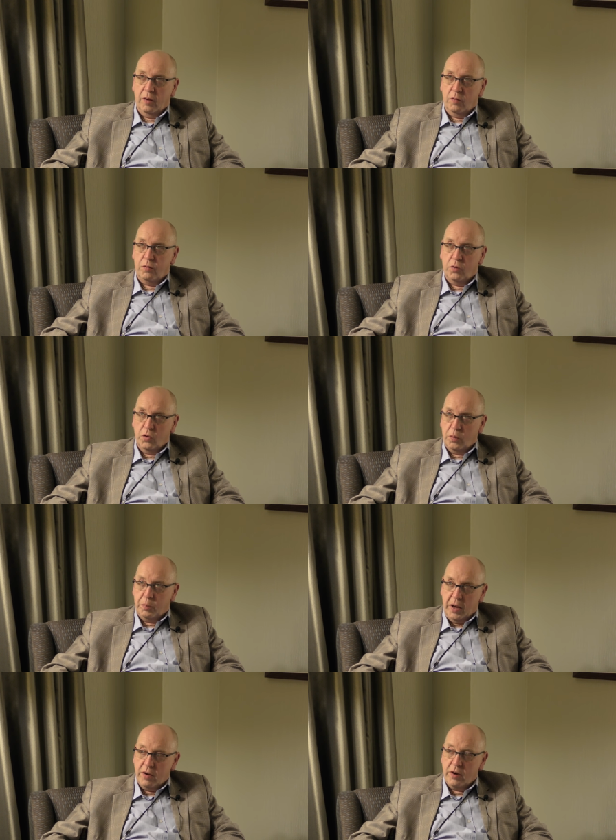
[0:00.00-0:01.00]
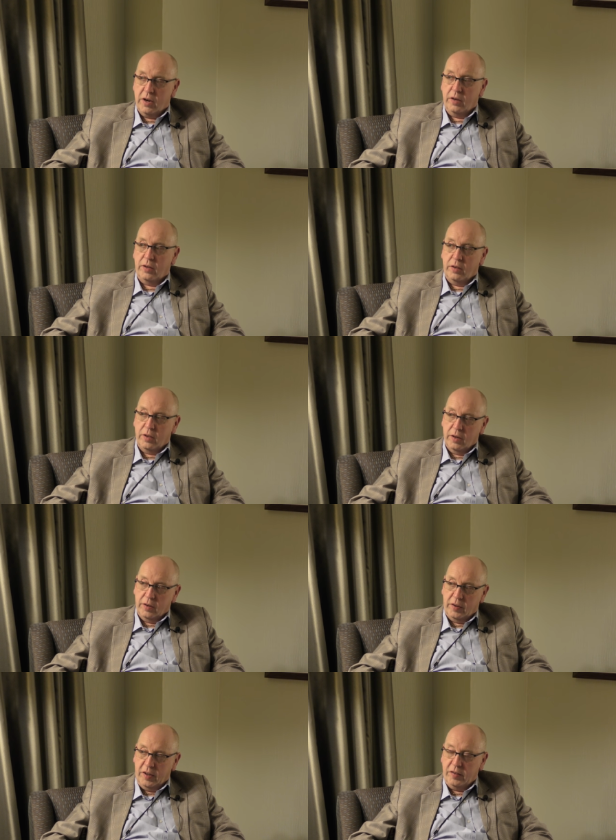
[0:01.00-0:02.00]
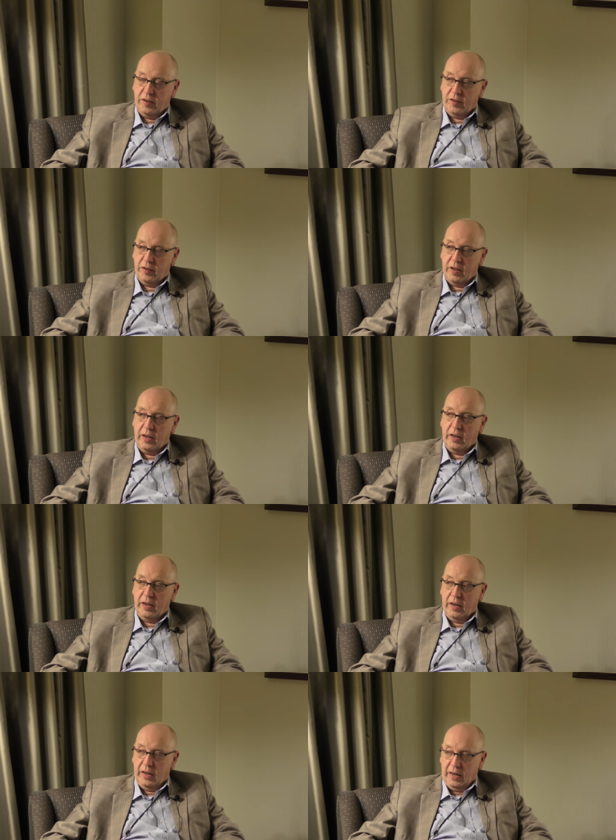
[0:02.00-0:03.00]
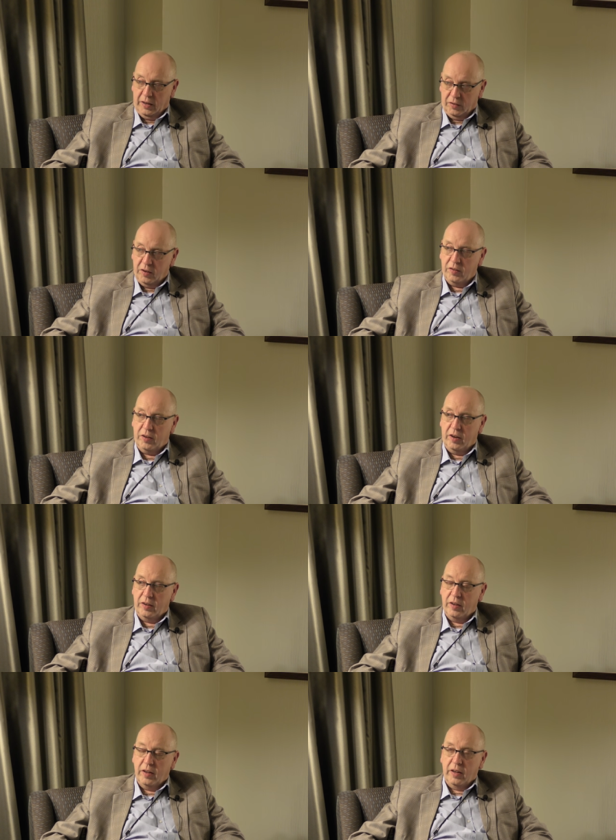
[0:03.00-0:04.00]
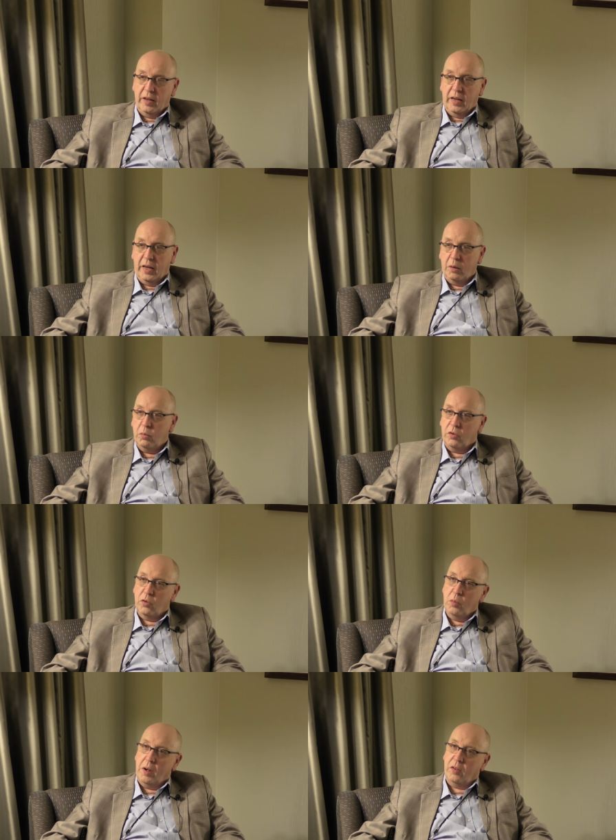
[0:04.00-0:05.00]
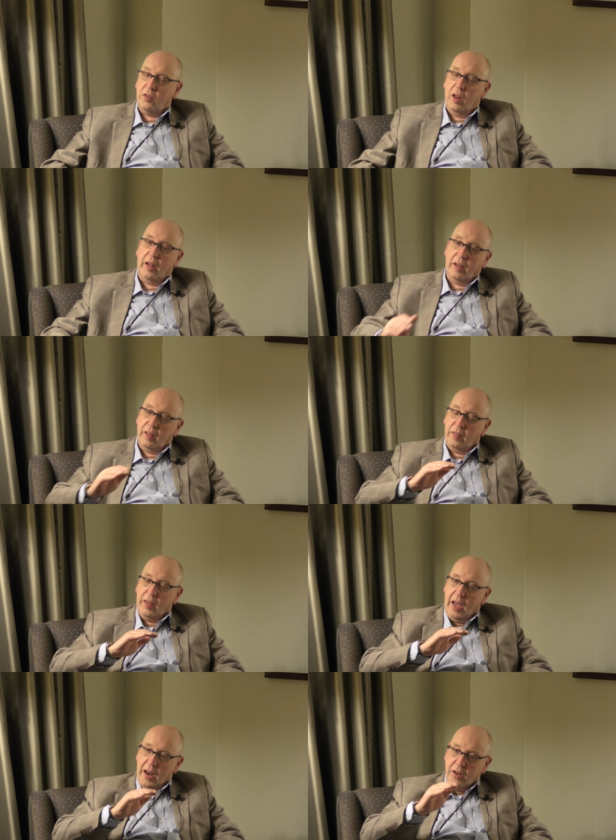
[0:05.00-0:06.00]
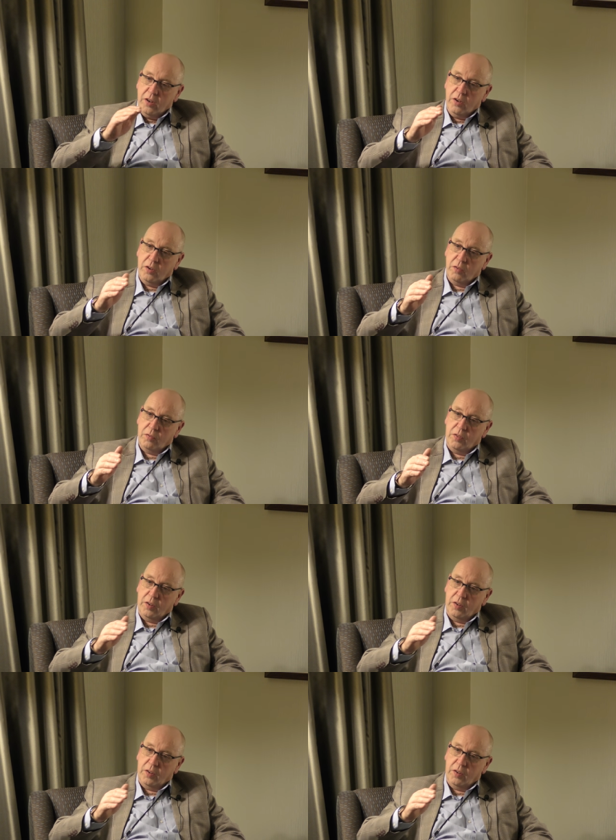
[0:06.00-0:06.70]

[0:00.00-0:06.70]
for the period that DCC existed, it was almost like at the end of